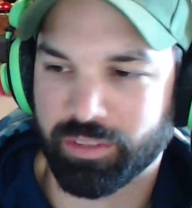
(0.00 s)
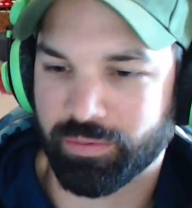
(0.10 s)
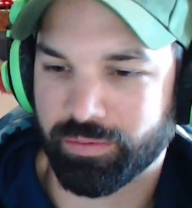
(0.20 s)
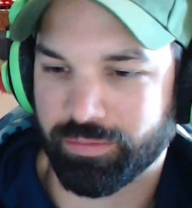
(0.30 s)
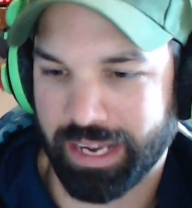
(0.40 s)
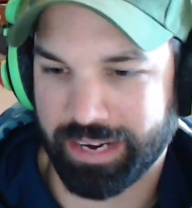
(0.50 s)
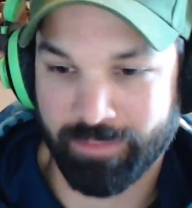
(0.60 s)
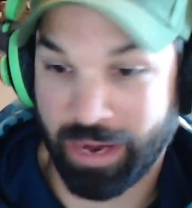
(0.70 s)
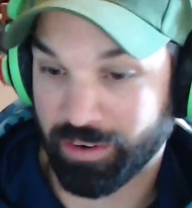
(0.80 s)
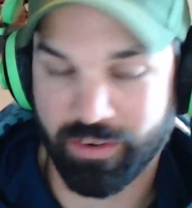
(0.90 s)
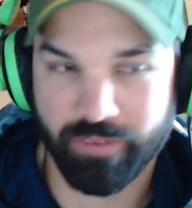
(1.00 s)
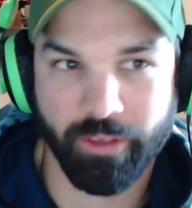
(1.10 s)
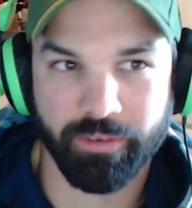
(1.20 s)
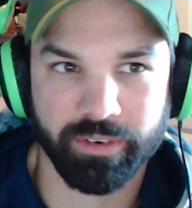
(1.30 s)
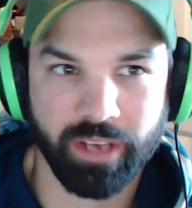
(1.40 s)
I don't know if
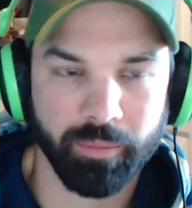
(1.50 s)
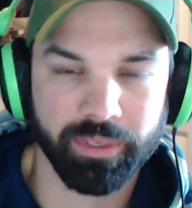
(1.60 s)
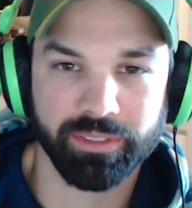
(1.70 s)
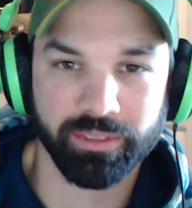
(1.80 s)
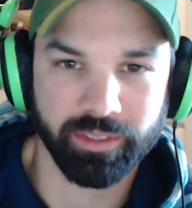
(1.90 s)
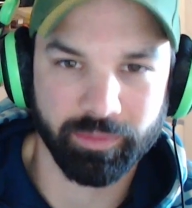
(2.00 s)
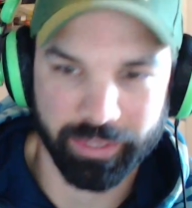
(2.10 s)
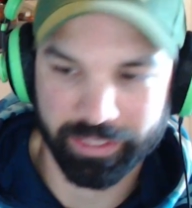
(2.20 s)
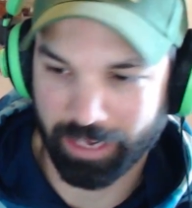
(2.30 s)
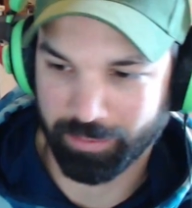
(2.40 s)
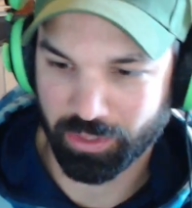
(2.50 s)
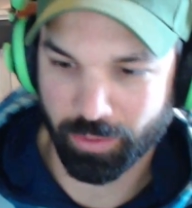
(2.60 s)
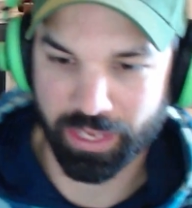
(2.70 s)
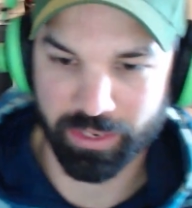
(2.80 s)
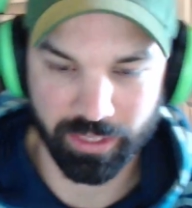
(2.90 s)
other companies do it, but I'm assuming they
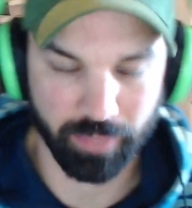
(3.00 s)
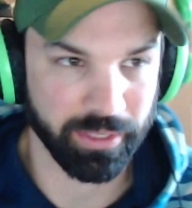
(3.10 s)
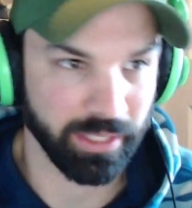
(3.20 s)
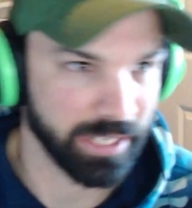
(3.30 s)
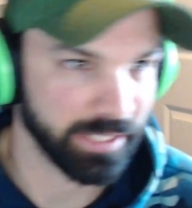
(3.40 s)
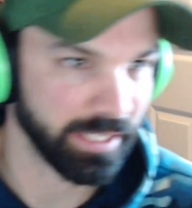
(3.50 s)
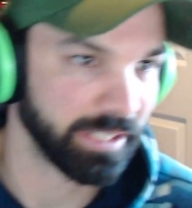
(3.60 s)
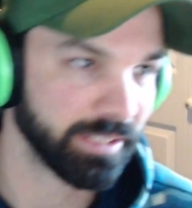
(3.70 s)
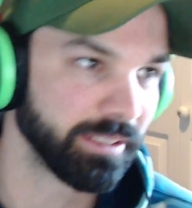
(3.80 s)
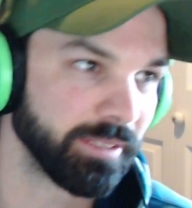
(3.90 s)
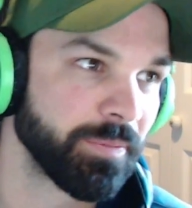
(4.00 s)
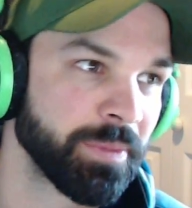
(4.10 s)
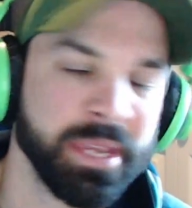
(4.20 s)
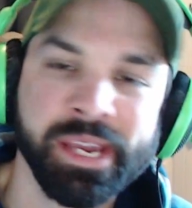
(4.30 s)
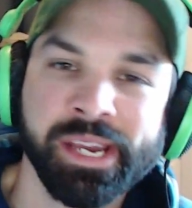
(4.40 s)
do something like that. So,
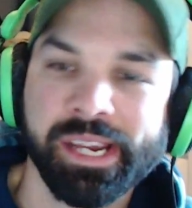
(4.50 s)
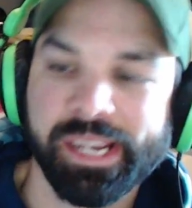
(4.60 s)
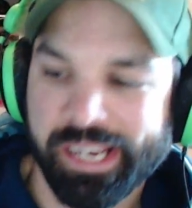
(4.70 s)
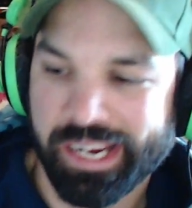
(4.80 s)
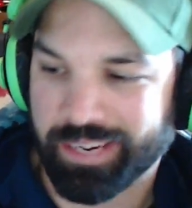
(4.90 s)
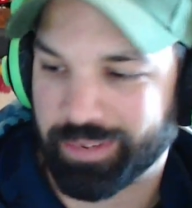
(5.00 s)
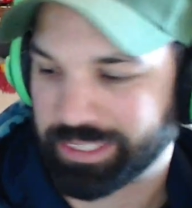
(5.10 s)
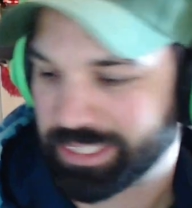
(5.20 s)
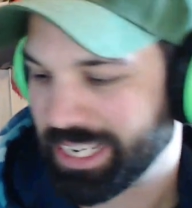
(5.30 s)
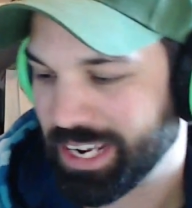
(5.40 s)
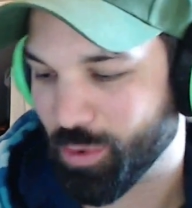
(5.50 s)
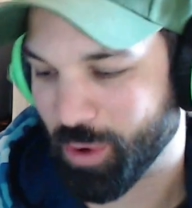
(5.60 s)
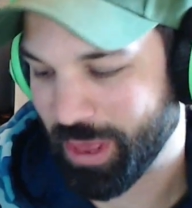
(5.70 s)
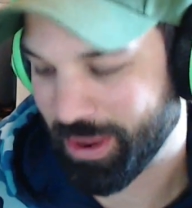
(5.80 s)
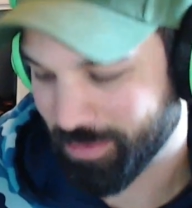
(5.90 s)
anyways, one
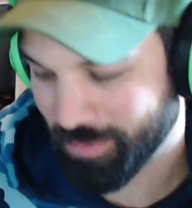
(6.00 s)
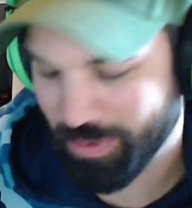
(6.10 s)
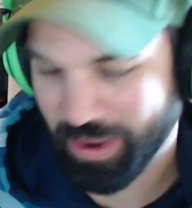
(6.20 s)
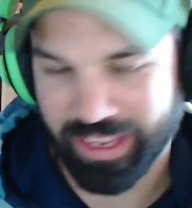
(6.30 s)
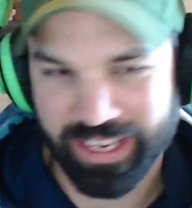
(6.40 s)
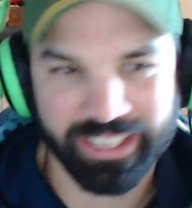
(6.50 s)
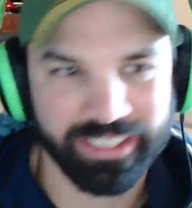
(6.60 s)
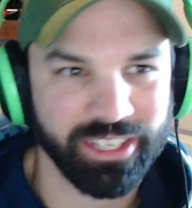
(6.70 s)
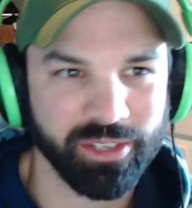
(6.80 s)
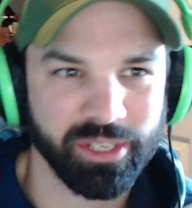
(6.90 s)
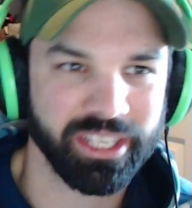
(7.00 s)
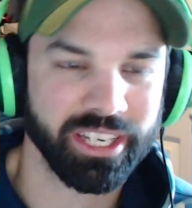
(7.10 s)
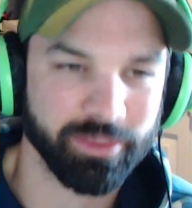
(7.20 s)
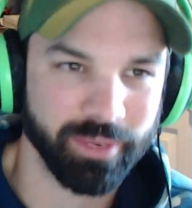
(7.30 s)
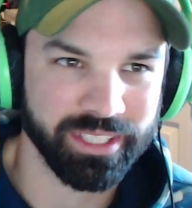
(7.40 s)
of the interesting things
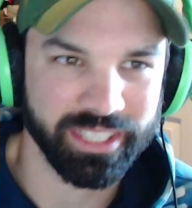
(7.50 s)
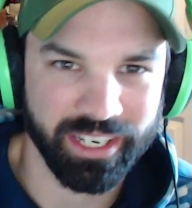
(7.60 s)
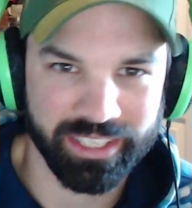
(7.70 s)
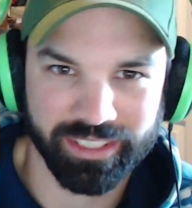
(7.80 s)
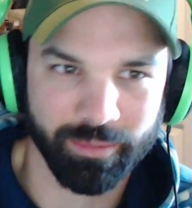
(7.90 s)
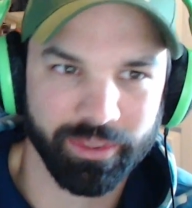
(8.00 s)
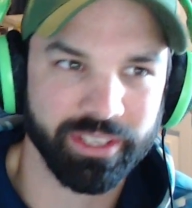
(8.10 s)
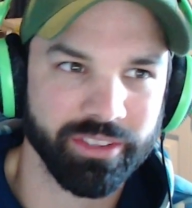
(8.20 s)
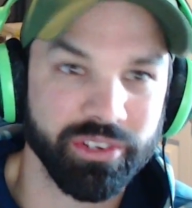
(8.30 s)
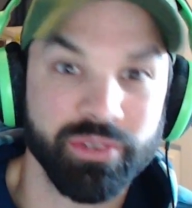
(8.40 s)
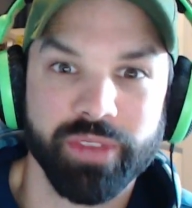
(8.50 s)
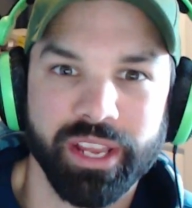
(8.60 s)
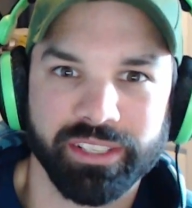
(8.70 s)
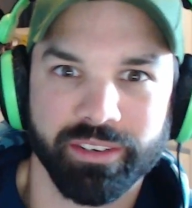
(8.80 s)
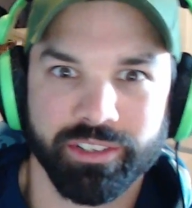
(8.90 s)
was obviously some of the new things that
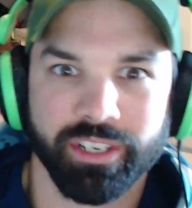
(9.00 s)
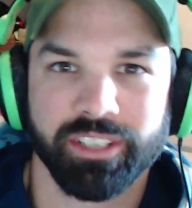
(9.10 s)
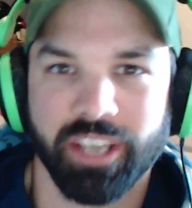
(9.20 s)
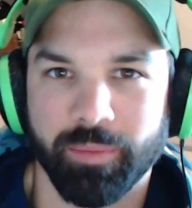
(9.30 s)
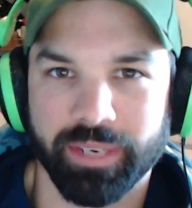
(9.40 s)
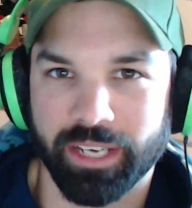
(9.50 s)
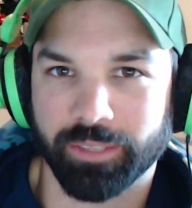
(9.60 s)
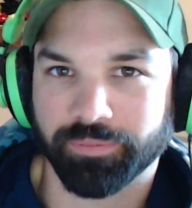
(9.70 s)
are just coming out.